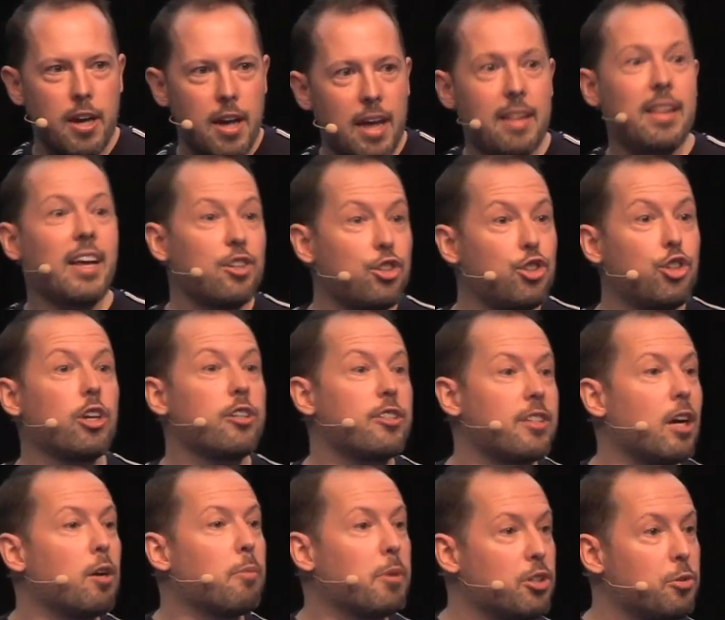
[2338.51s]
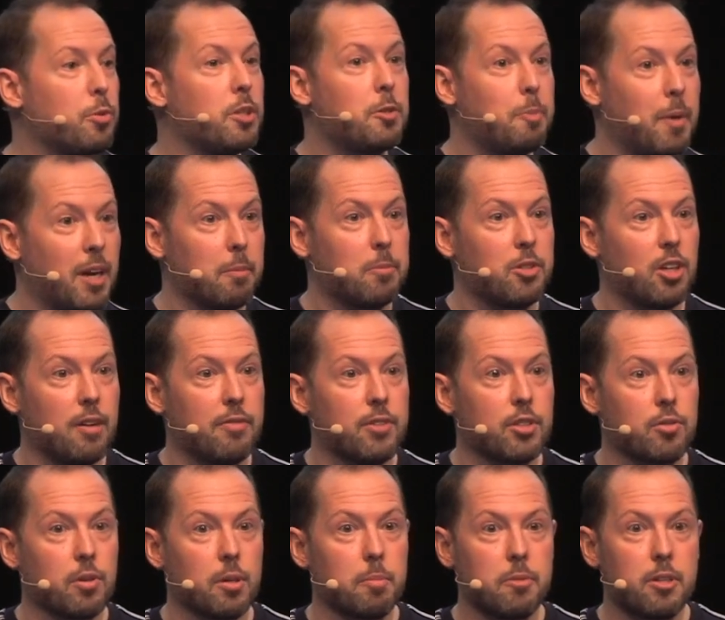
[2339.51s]
And that's just how much we sped up
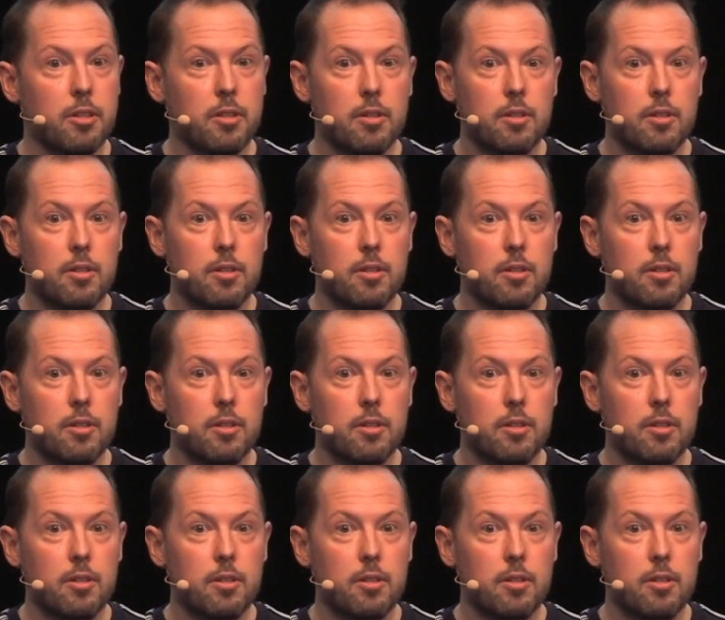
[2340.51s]
JavaScript,